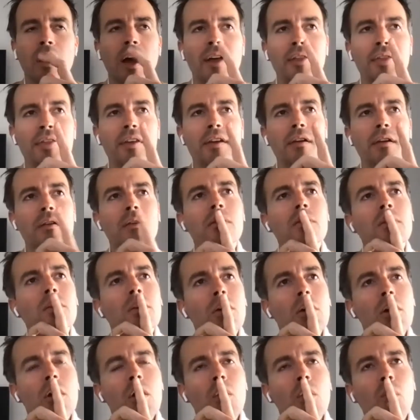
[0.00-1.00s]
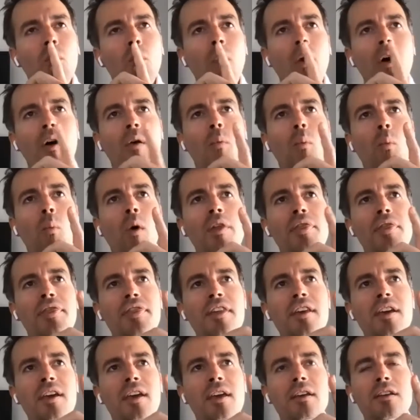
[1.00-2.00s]
I think one
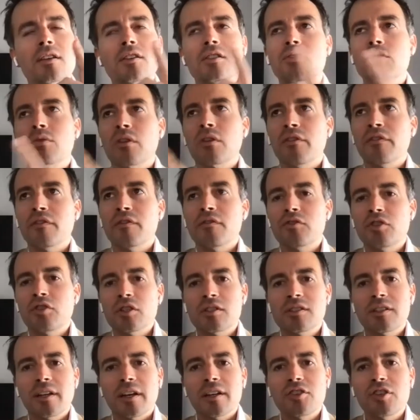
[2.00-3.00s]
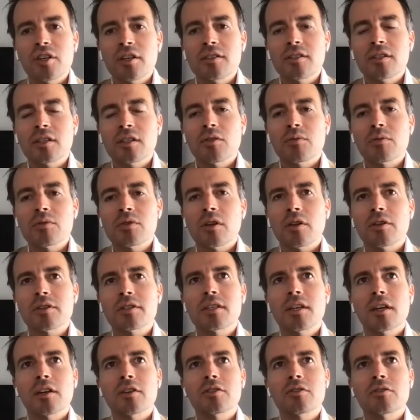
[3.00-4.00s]
thing is sort of just digesting the
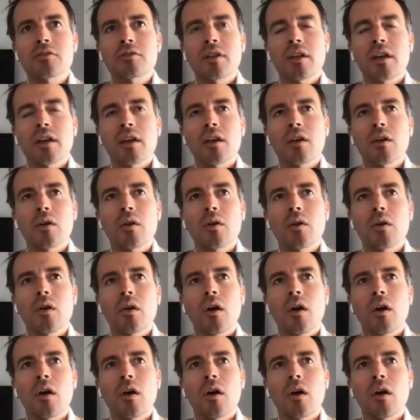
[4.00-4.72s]
results yesterday.